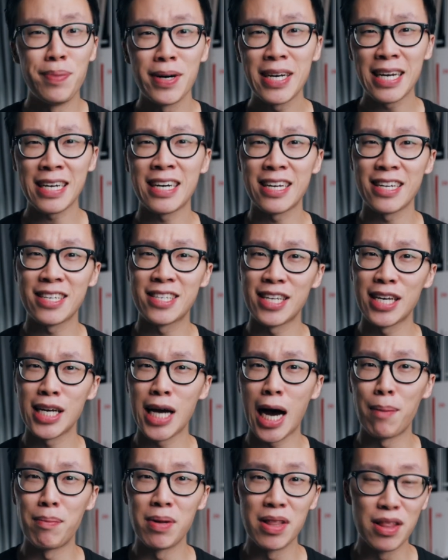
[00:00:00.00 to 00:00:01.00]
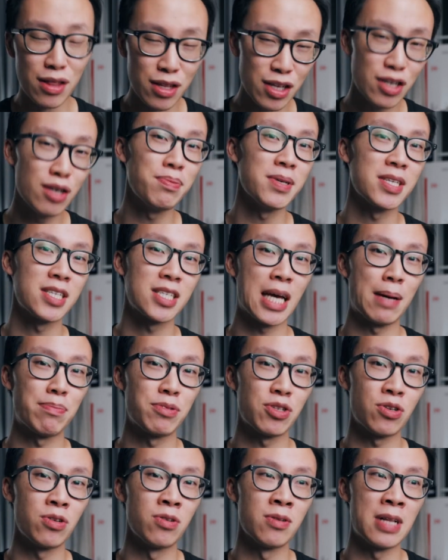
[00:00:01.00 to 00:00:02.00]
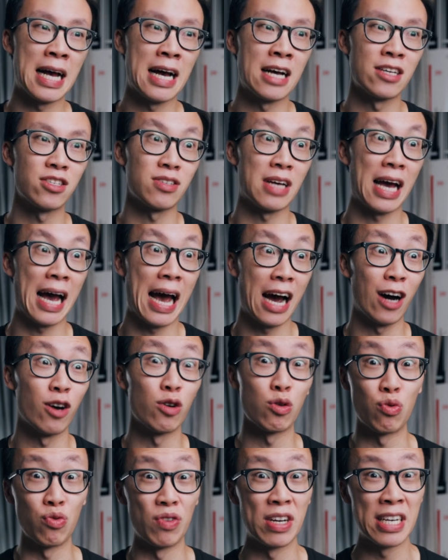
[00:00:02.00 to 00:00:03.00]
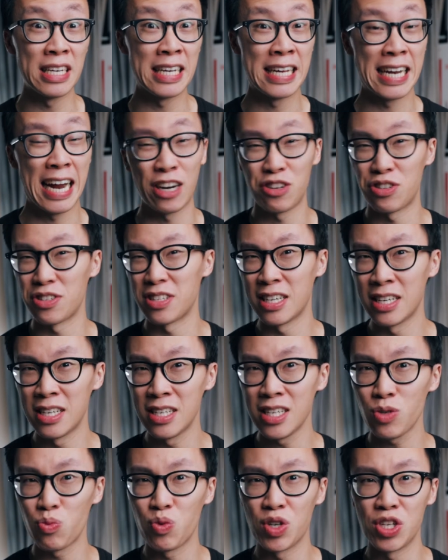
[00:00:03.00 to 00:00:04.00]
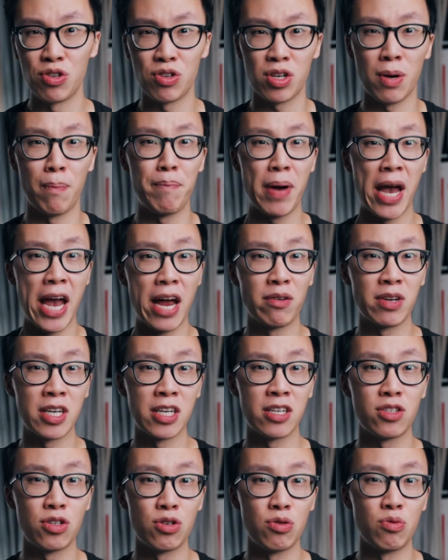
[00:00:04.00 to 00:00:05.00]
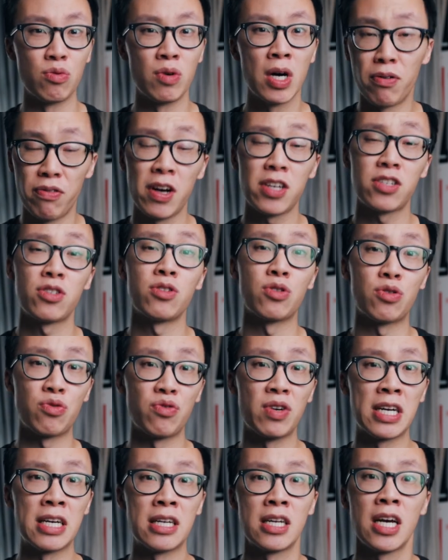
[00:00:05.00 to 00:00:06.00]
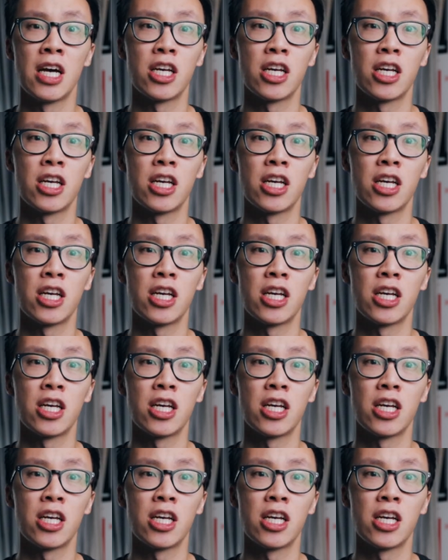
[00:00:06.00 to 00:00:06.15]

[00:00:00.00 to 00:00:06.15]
But I gotta say, I'm a little bit skeptical as to how great it actually is when you're comparing it to professional grade